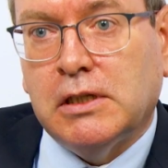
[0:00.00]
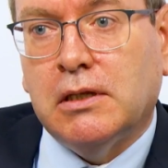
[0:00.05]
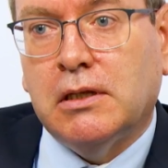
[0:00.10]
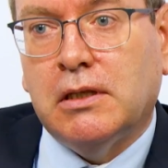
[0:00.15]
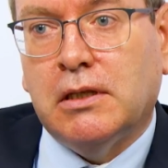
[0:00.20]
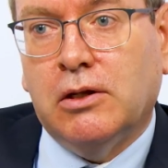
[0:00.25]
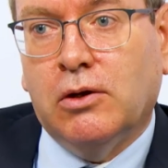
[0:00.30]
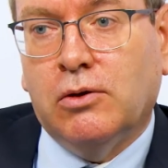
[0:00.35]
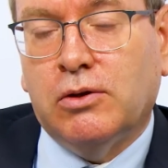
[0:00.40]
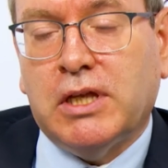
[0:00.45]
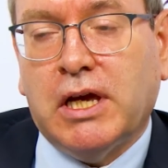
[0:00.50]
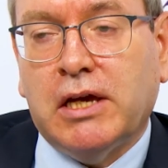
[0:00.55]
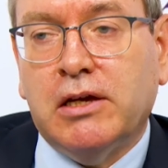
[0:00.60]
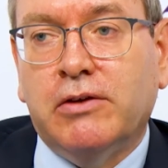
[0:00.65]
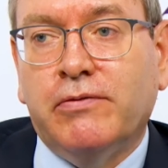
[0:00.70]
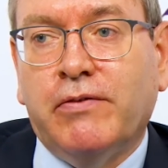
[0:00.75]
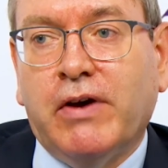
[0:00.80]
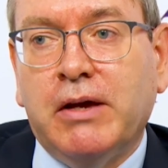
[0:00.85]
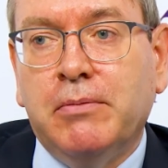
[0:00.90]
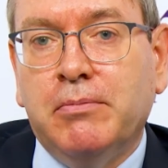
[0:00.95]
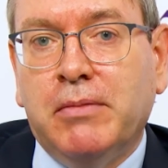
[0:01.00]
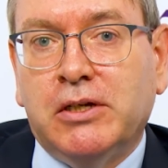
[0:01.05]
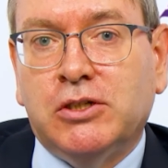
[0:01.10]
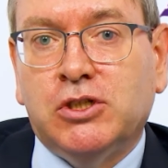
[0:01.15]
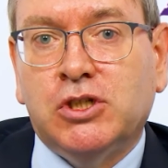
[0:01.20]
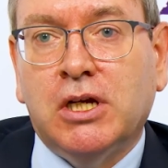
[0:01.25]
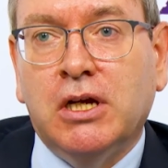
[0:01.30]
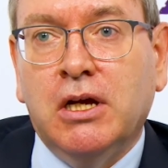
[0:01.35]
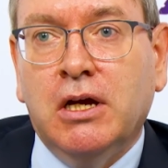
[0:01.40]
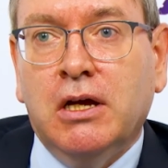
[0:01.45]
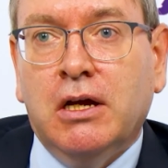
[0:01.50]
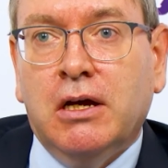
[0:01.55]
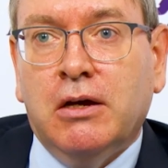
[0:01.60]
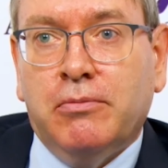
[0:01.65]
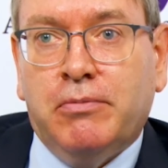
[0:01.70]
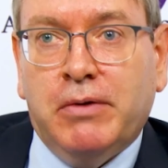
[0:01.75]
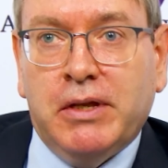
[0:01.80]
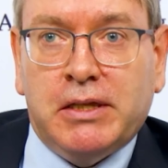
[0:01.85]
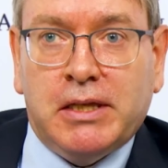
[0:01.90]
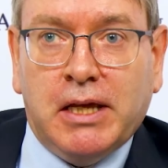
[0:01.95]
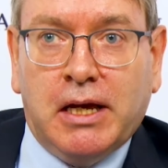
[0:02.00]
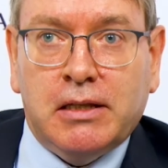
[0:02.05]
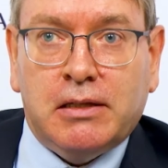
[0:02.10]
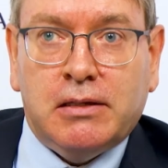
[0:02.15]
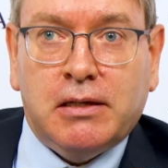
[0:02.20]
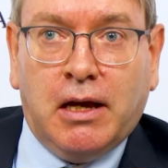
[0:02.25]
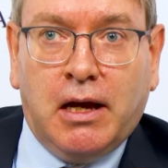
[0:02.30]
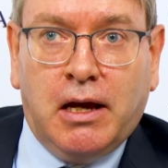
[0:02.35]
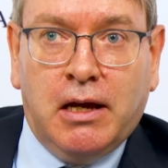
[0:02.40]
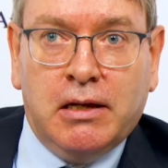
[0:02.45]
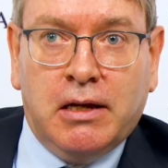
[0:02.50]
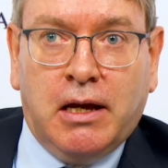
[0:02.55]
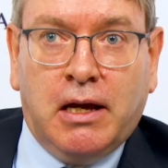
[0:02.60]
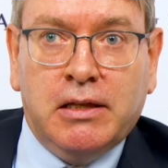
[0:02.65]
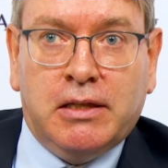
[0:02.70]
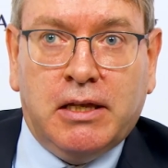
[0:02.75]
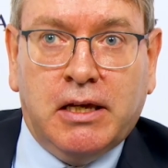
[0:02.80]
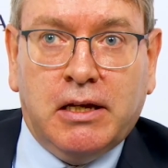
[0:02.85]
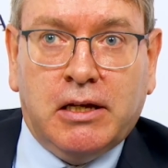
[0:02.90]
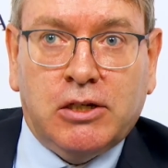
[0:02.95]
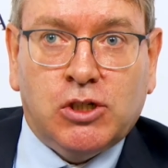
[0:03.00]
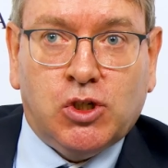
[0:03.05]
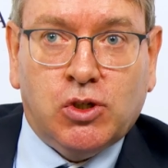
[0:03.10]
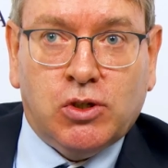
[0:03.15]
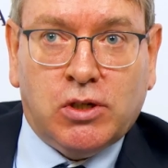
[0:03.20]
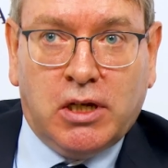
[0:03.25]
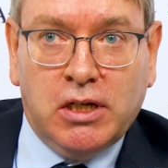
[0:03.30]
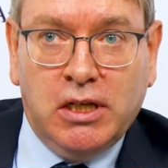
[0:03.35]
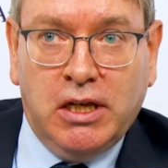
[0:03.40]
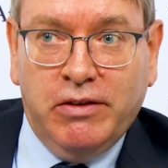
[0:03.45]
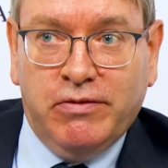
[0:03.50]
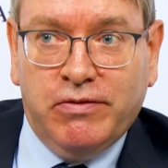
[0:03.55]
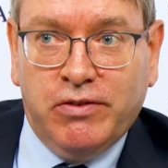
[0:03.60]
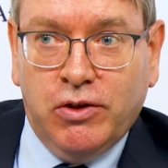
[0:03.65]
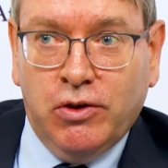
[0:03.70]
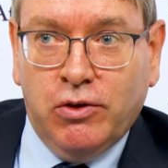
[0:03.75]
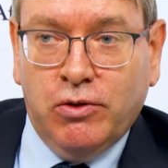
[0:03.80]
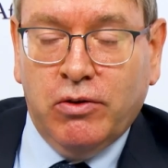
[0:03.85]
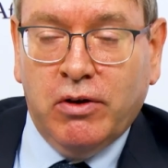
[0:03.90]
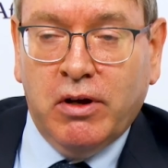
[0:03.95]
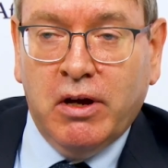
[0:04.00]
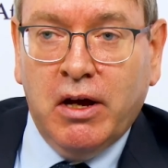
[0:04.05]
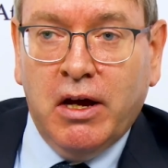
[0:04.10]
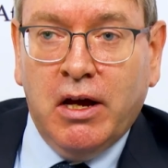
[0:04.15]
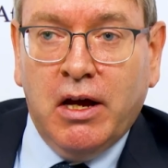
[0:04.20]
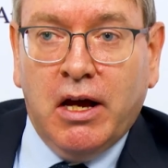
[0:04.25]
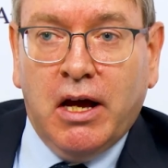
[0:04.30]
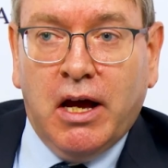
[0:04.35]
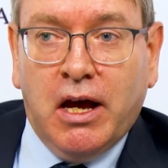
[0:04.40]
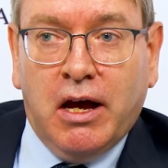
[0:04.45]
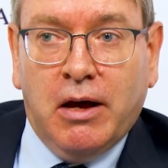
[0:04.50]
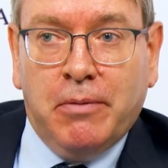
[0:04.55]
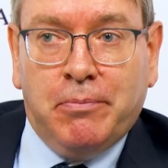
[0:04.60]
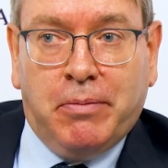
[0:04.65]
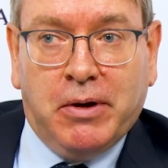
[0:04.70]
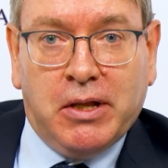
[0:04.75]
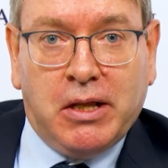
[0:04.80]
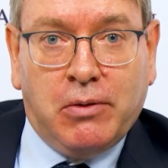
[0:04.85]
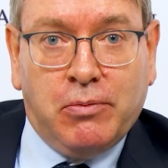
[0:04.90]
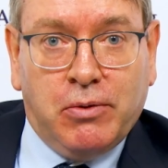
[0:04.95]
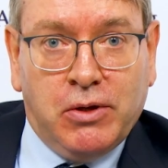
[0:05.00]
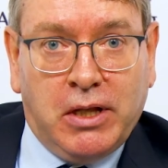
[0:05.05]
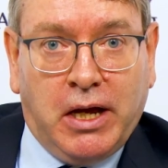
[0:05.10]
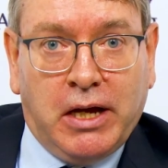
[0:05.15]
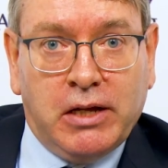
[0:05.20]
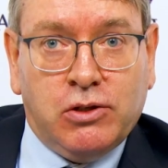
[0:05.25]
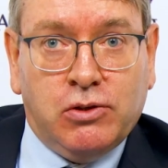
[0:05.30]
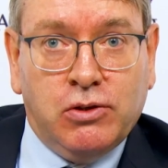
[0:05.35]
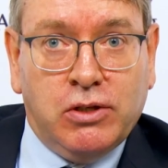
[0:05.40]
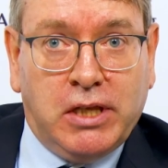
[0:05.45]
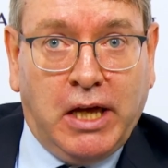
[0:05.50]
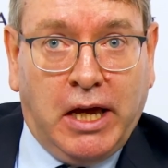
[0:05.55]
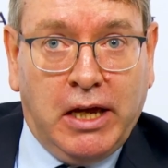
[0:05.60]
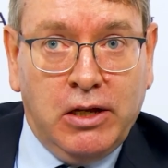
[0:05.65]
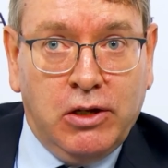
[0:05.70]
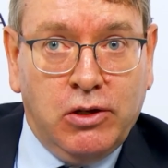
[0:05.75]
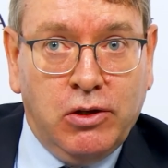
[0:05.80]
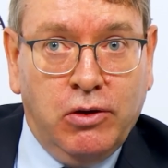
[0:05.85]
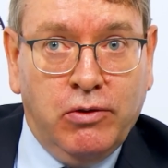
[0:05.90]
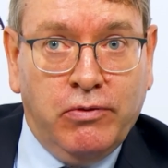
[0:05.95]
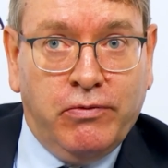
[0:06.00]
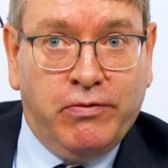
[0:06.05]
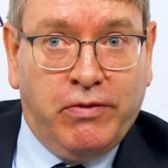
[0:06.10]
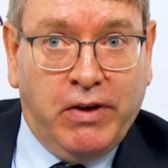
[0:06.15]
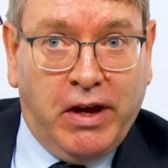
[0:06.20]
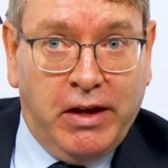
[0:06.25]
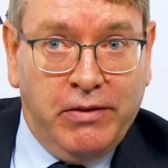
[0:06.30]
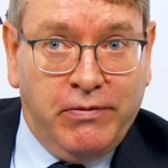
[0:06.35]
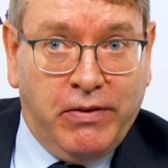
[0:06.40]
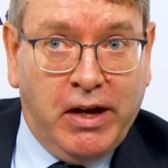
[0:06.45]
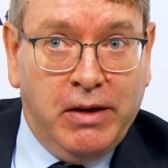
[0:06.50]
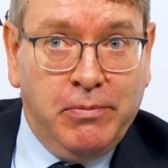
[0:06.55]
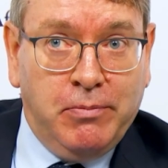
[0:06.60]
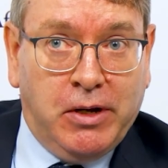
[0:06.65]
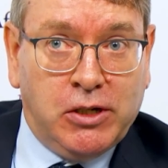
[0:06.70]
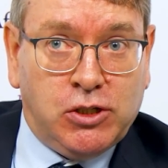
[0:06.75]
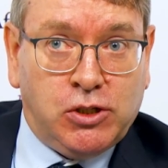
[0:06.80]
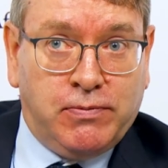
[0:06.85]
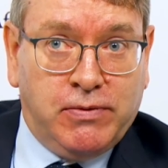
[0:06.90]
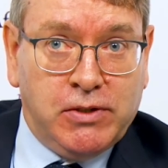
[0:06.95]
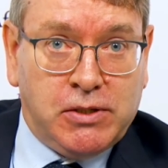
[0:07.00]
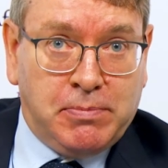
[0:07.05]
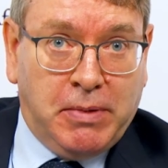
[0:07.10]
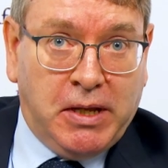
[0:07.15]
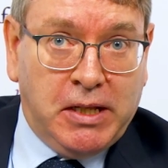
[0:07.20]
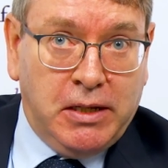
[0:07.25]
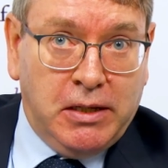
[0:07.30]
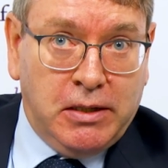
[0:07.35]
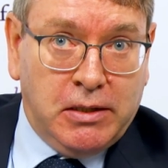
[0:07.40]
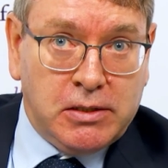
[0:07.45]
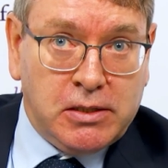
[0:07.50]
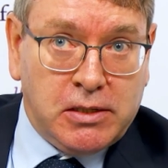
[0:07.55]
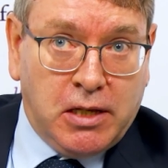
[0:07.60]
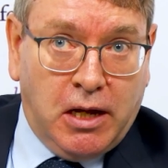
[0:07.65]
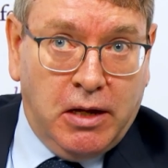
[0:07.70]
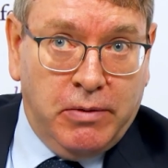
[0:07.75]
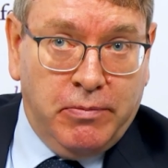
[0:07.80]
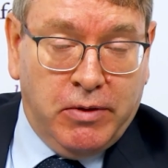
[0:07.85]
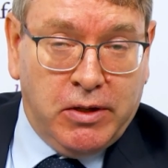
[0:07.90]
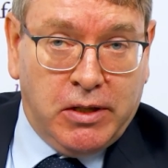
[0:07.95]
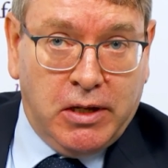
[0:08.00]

No, thank you very much. With that, I, I think I should relieve you, uh, but I would like to thank you very, very much for spending this time with